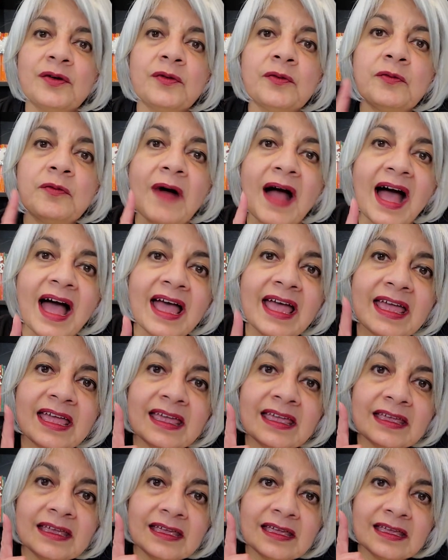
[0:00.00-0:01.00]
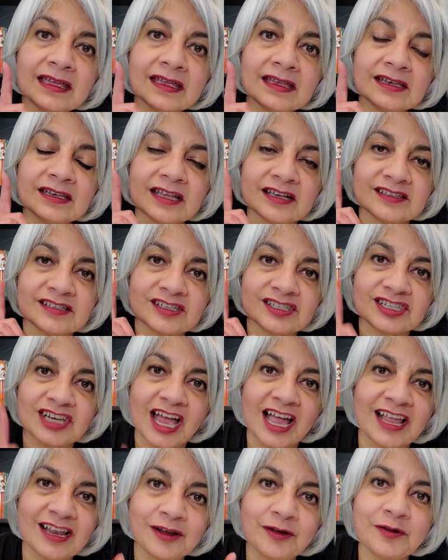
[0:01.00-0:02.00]
Why does a
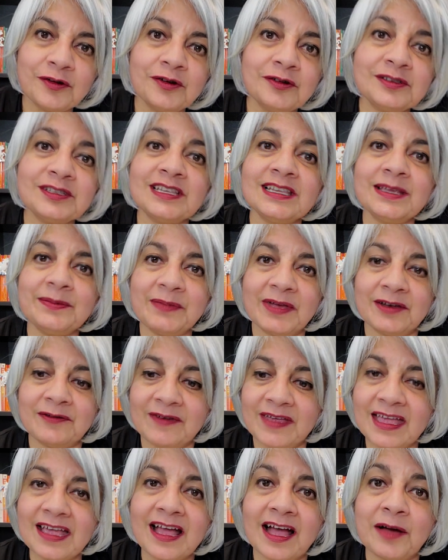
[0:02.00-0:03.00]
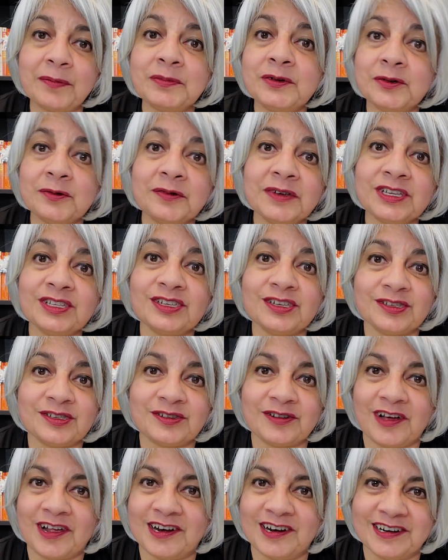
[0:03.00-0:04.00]
child go to sleep and wake up two inches
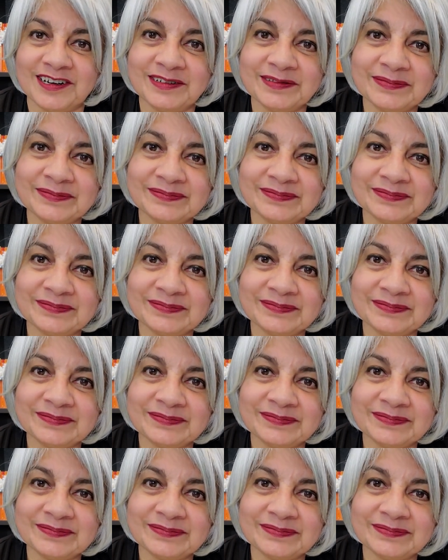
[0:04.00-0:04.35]
taller?